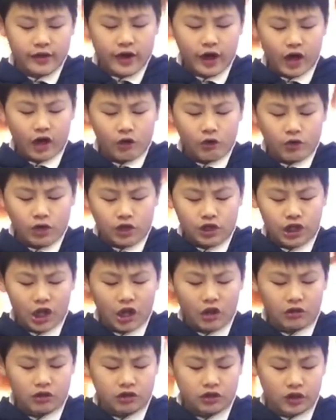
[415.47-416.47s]
I wish
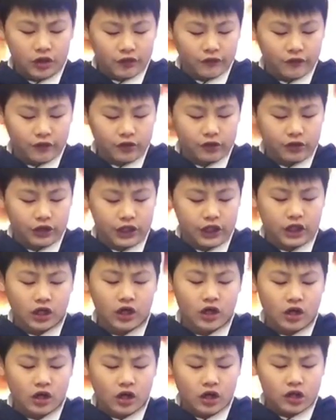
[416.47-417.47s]
I was
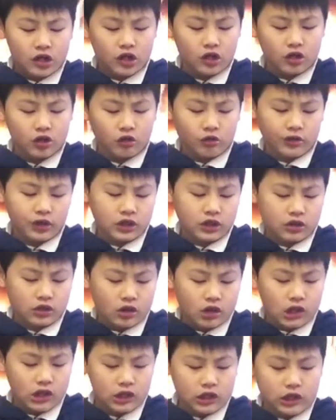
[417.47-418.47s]
evergreen, they're always so
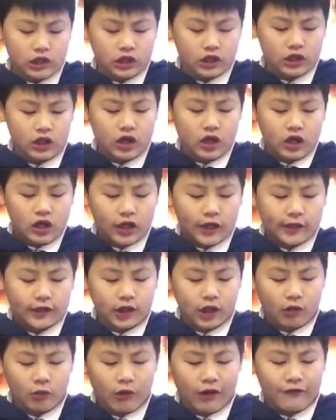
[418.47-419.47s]
clean. As
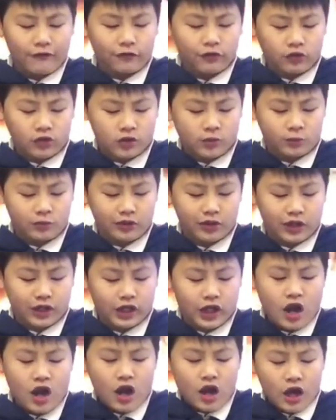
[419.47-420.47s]
I wait for
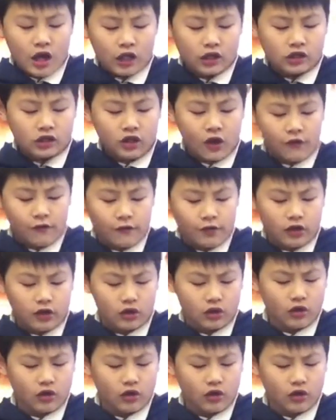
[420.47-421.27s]
spring, I suffer the